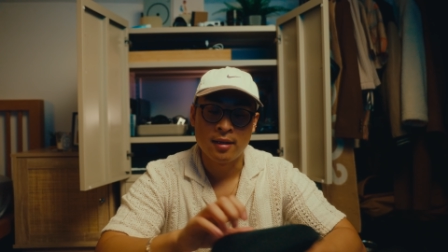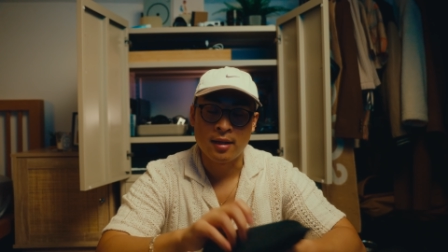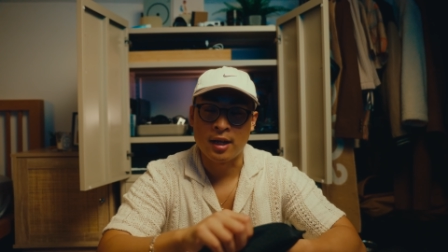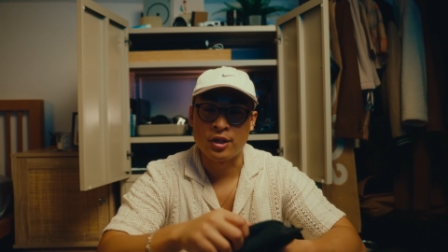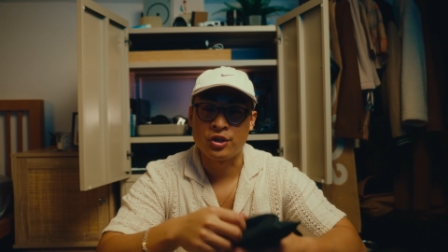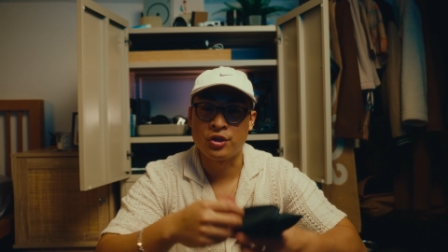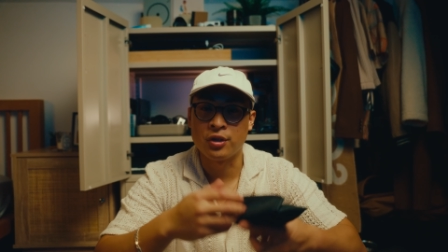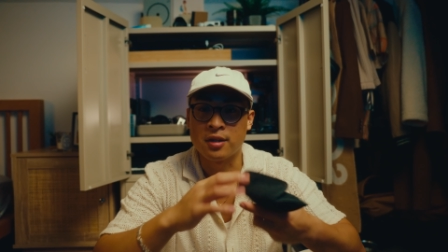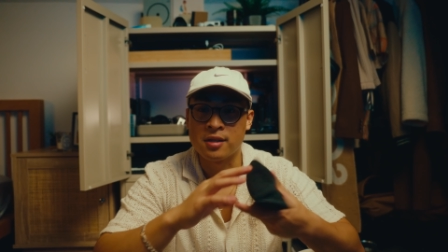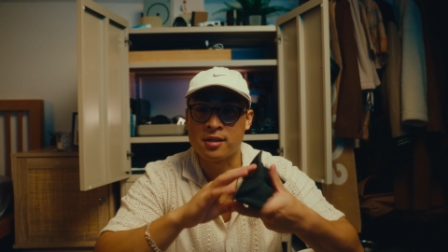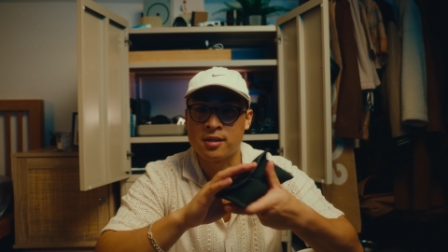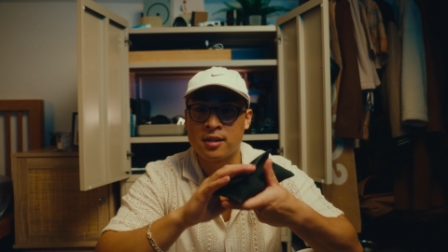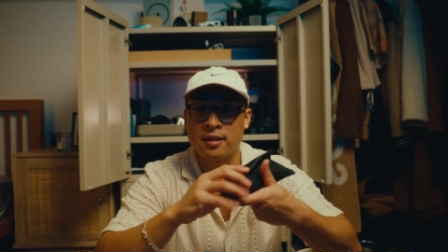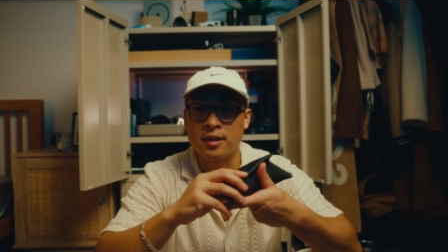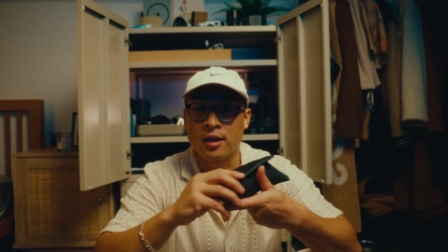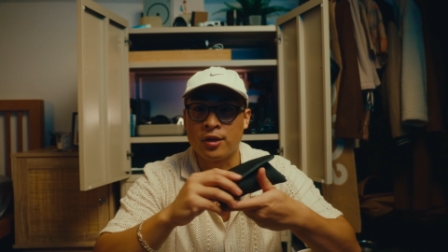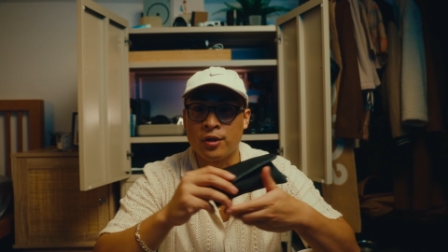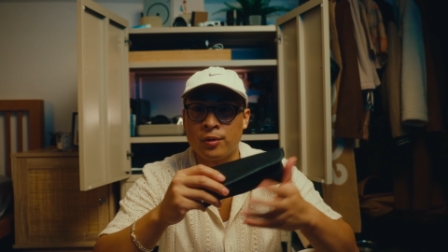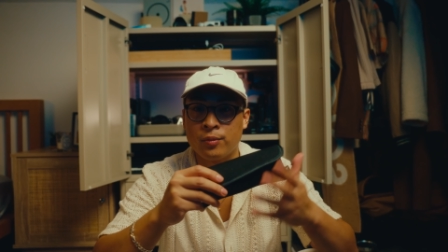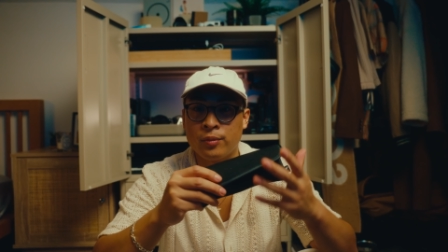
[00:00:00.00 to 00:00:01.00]
as you can see,
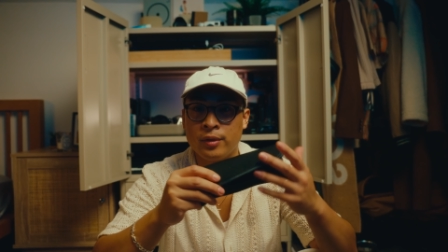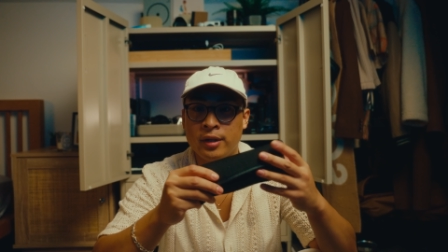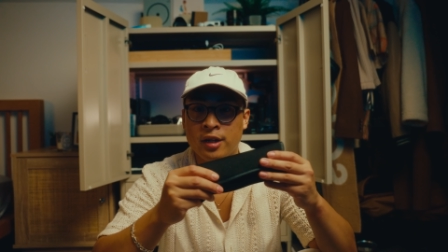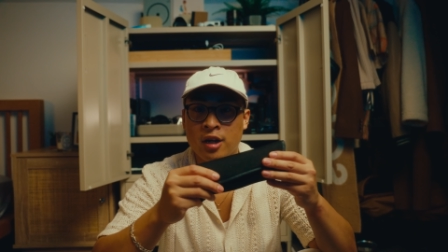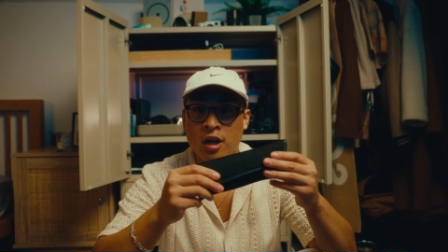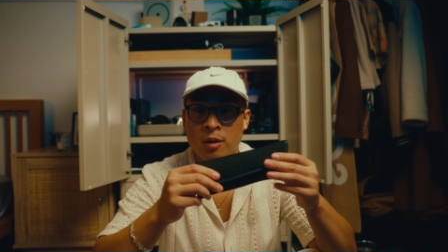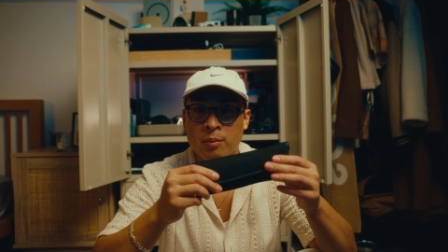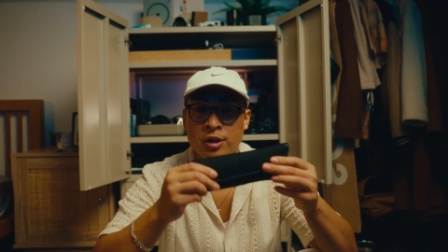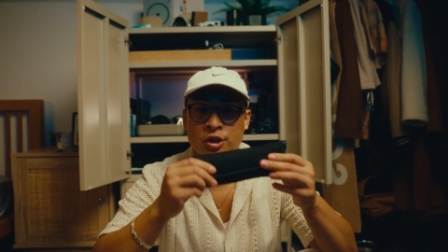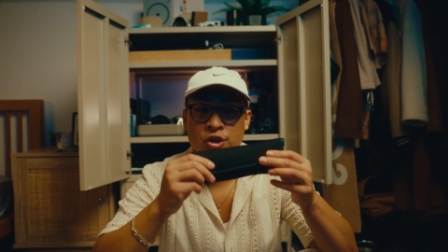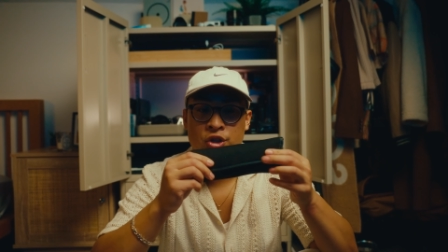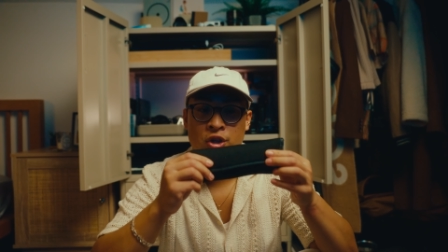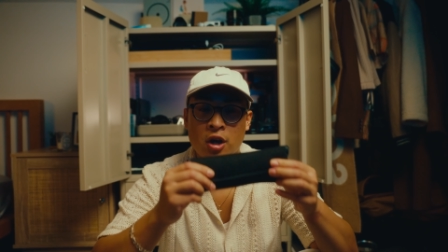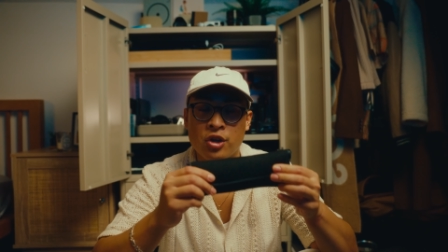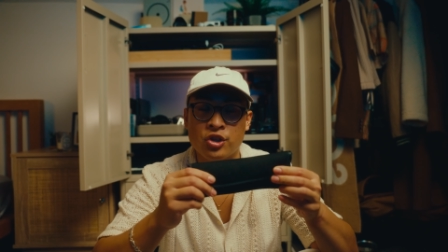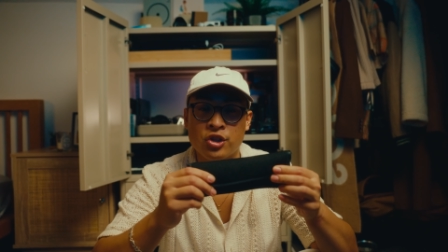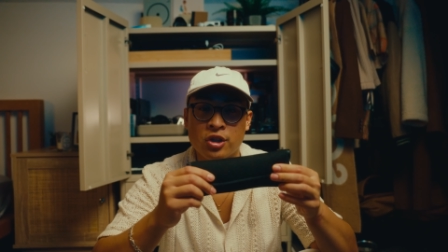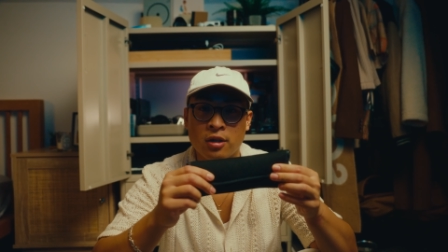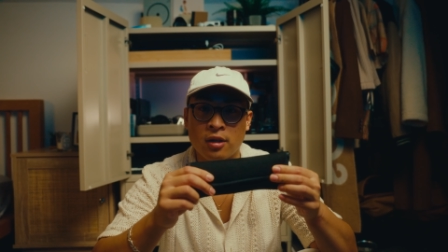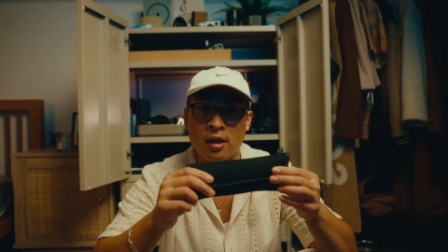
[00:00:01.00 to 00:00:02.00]
they don't really come in a
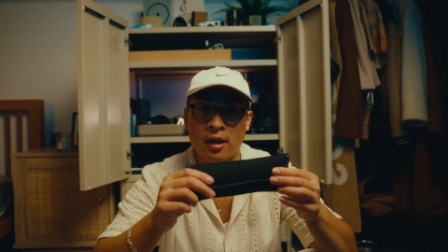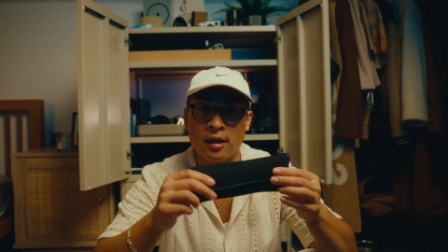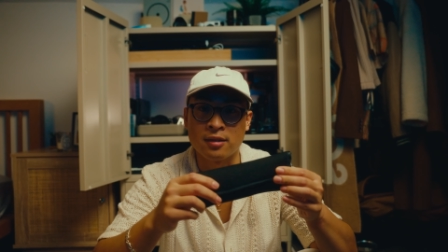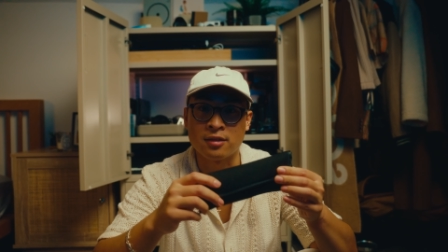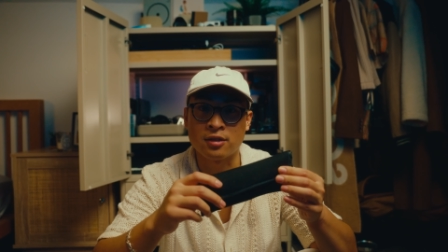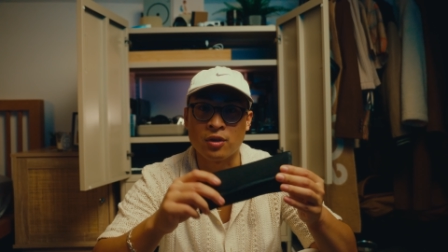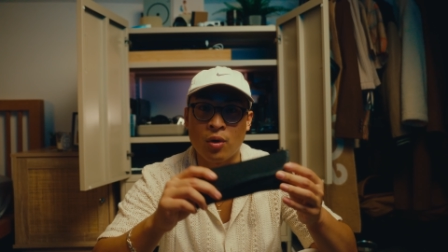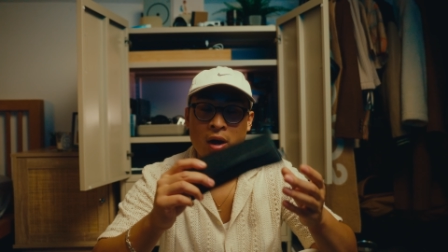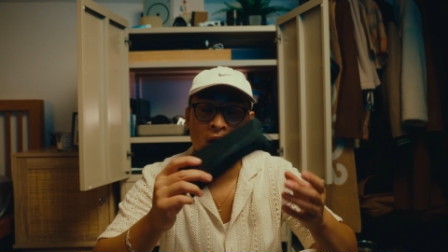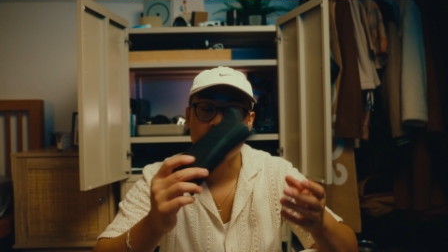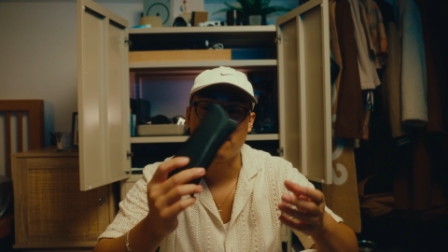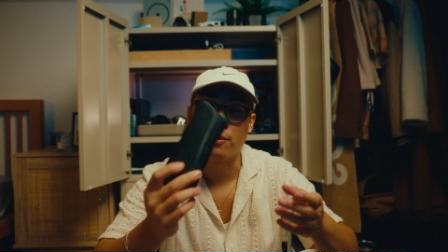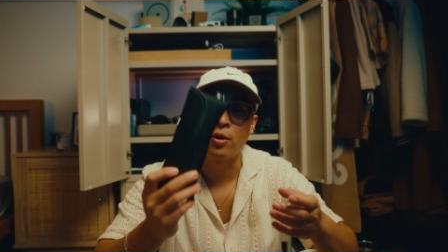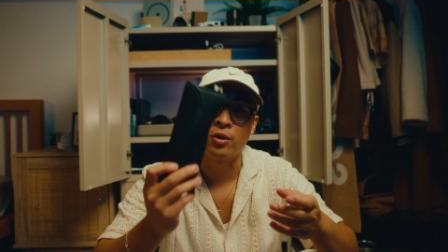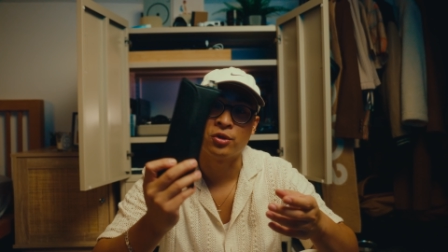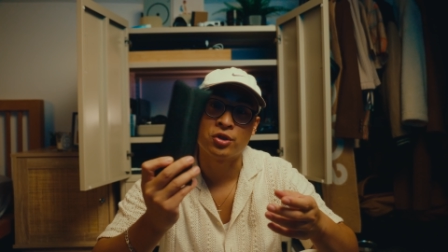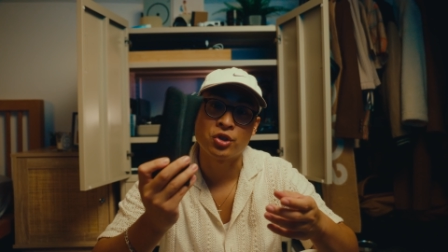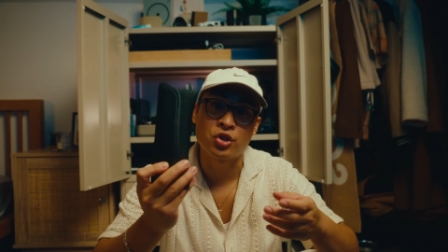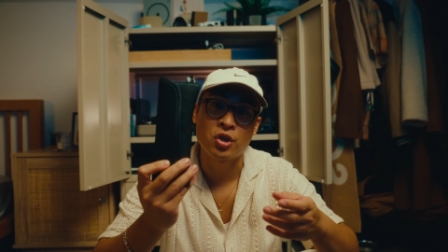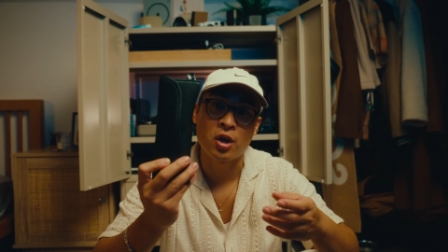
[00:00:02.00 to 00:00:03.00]
charging case, so I
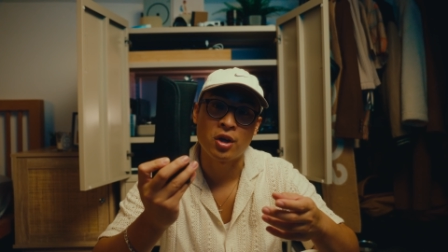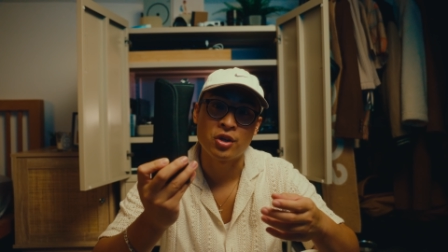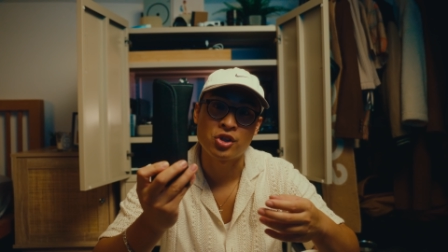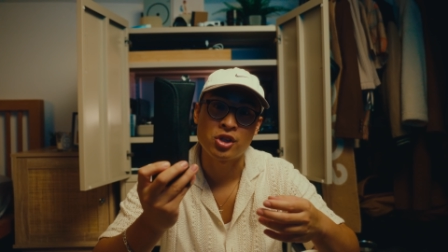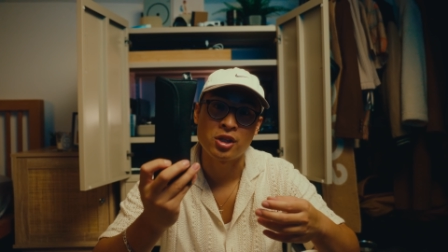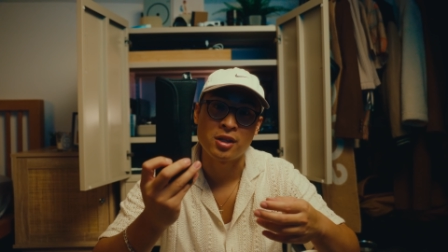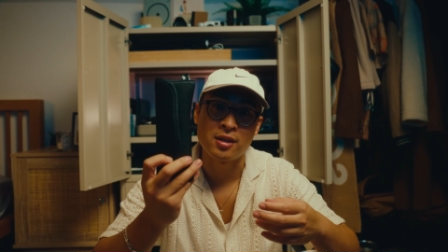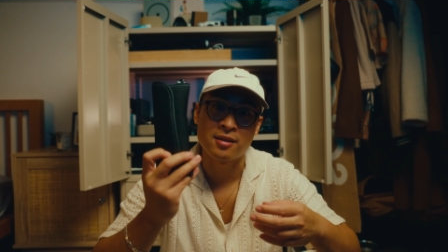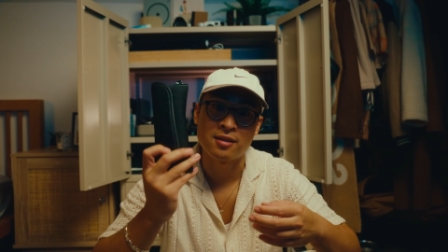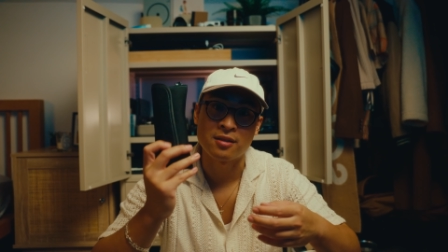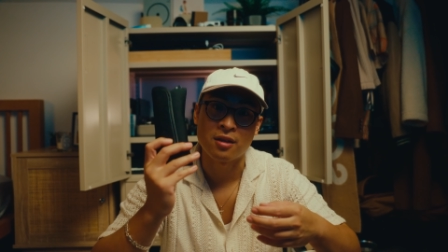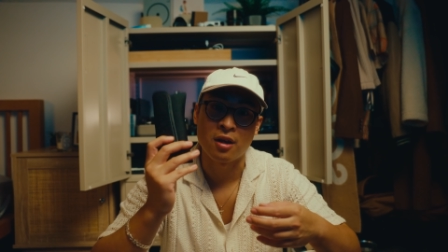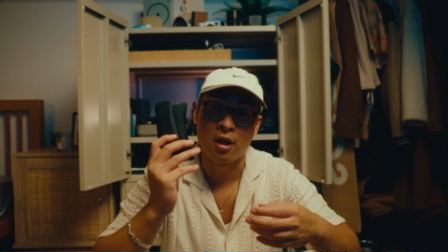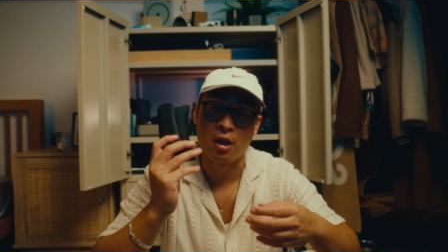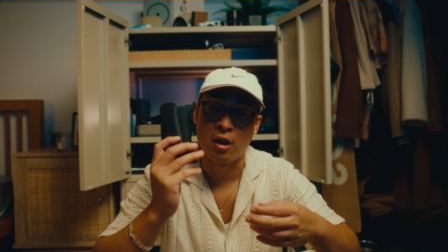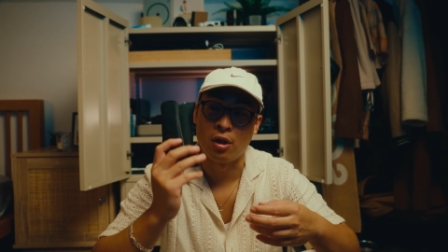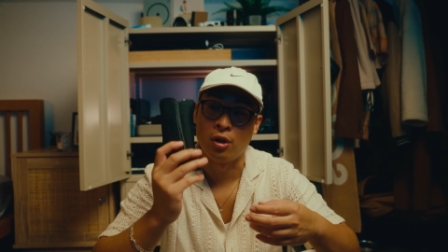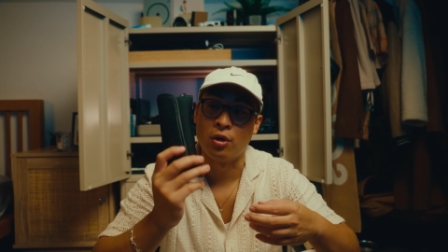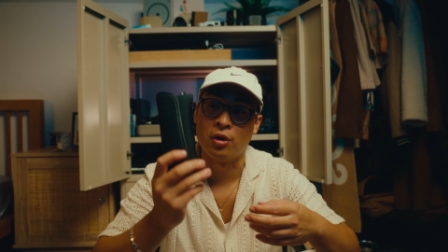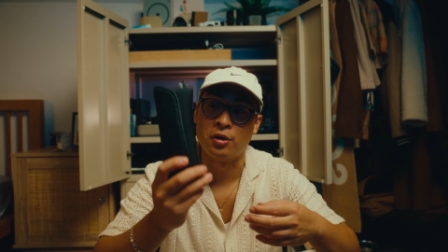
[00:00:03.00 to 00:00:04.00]
forgot to charge these
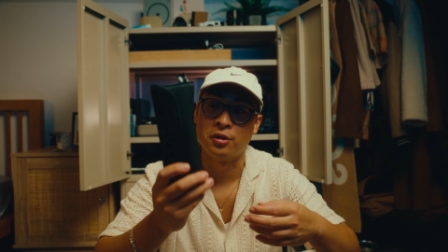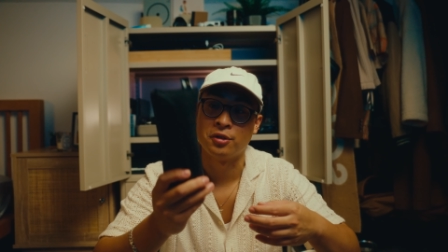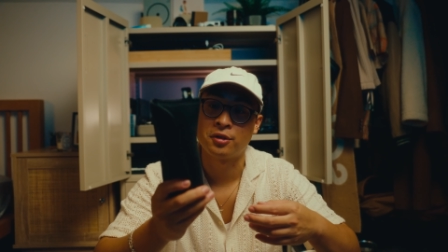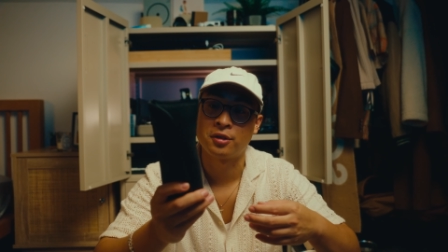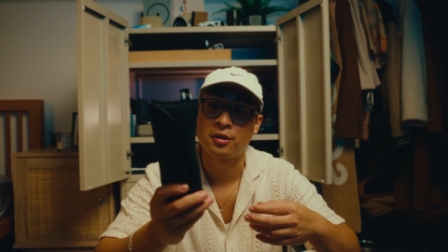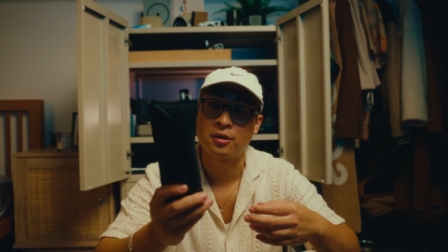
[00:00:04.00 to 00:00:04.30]
a lot.